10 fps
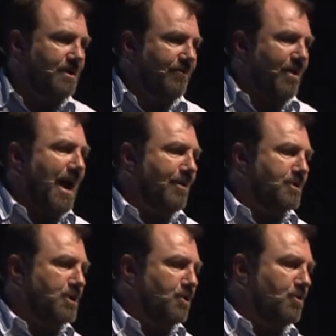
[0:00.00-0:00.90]
for how to
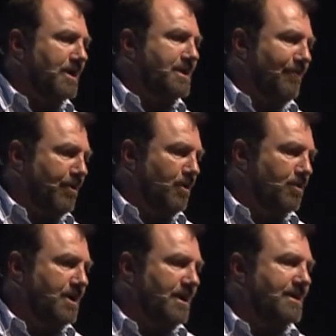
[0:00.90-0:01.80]
do a
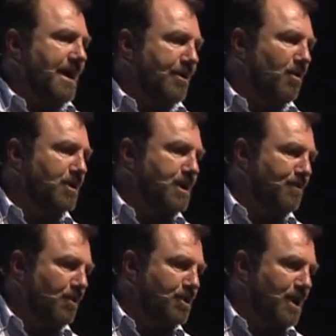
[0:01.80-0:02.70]
difficult technology
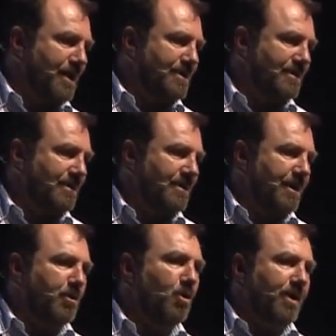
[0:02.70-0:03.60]
project. They
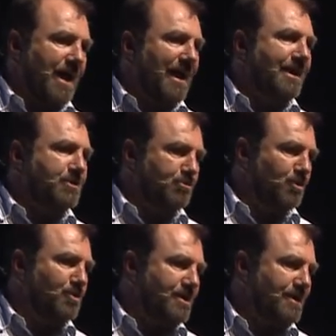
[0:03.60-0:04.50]
were called Kelly's
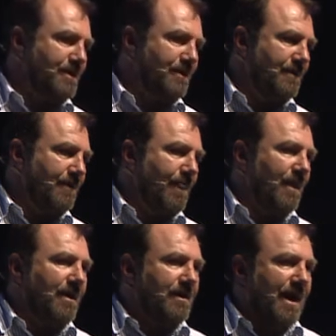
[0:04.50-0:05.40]
rules.
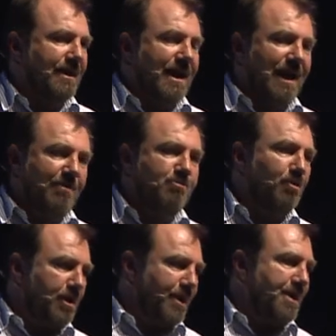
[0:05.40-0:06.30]
And Kelly
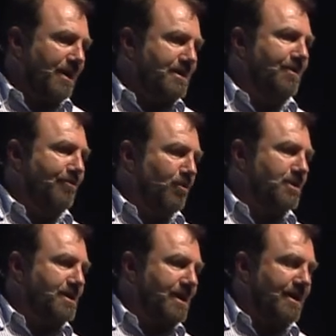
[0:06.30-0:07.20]
wrote them in
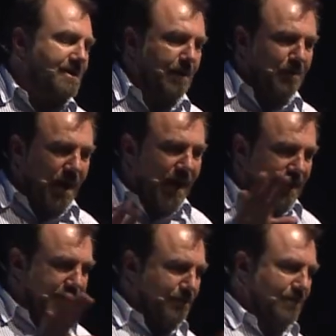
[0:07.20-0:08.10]
1946 and
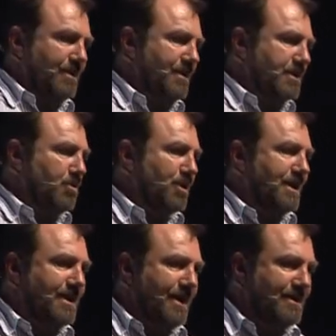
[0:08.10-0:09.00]
applied them to what he
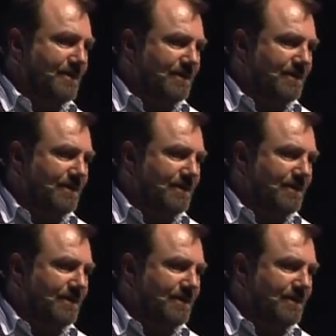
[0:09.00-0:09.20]
did.